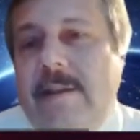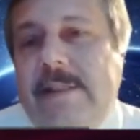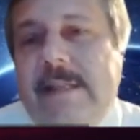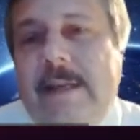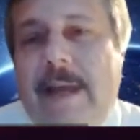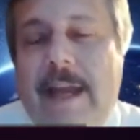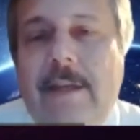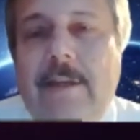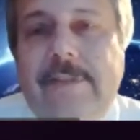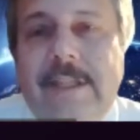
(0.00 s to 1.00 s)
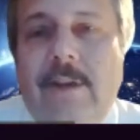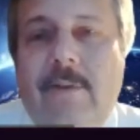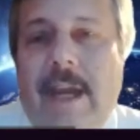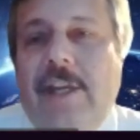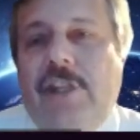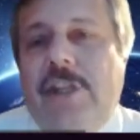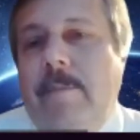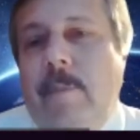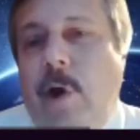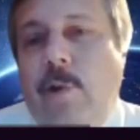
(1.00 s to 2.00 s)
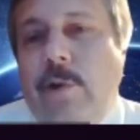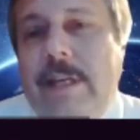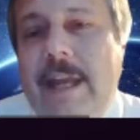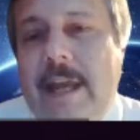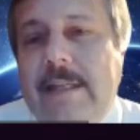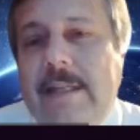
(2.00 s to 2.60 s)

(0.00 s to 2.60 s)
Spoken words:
some kind of zero energy mode here at